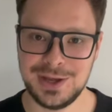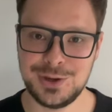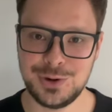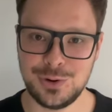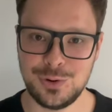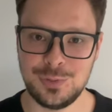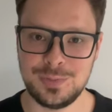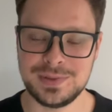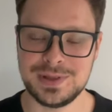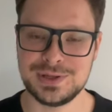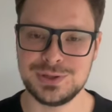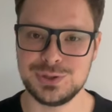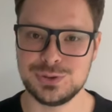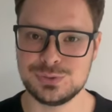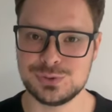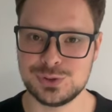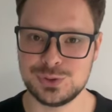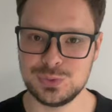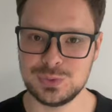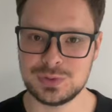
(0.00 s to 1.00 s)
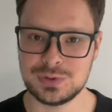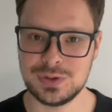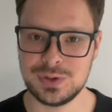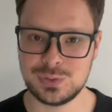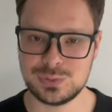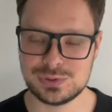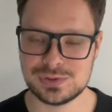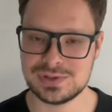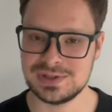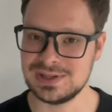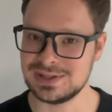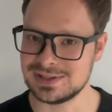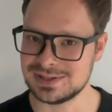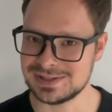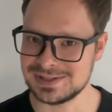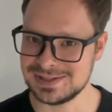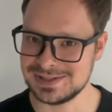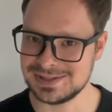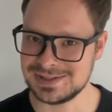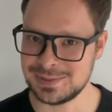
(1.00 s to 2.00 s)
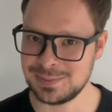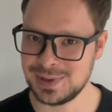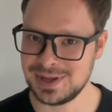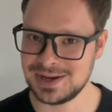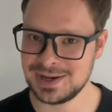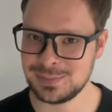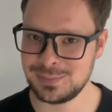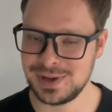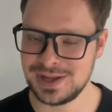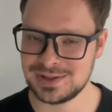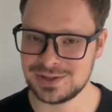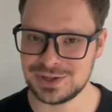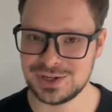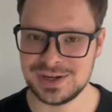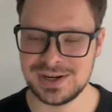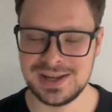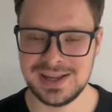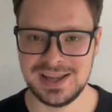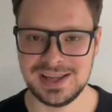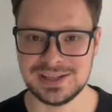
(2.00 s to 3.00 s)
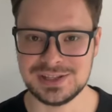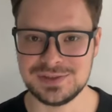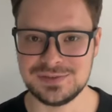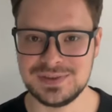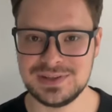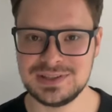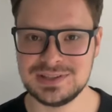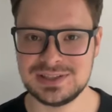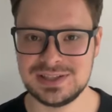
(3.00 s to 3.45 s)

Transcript: hope that you took notes in a systematic manner and filled